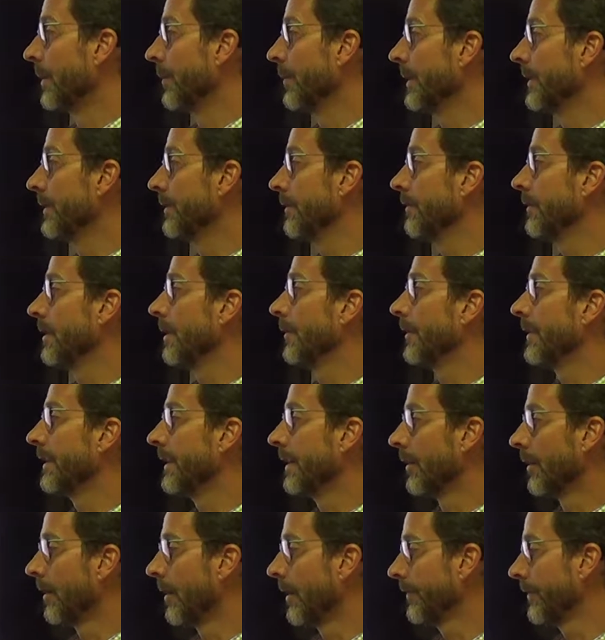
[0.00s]
we do know that
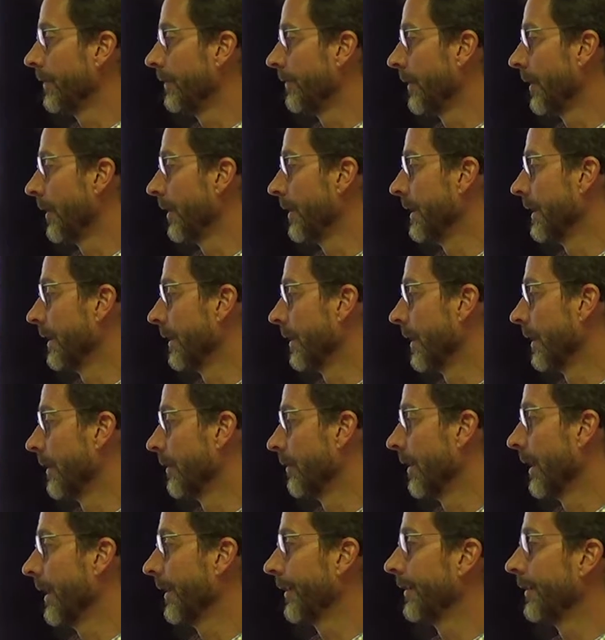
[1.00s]
they're often very
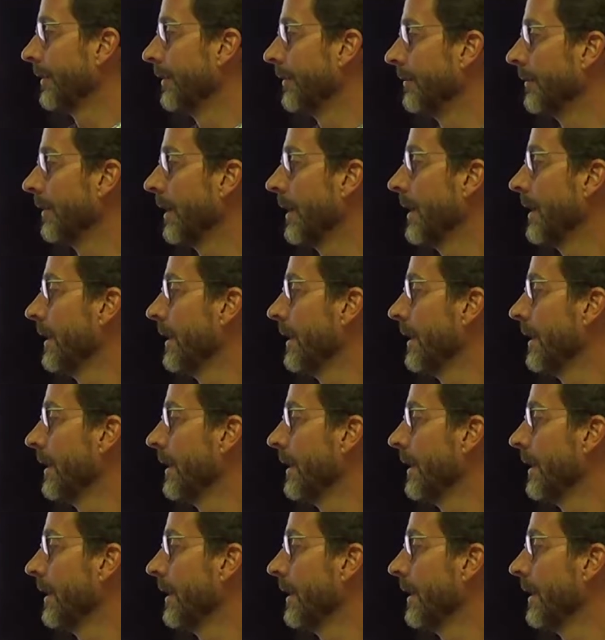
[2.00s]
aggressive,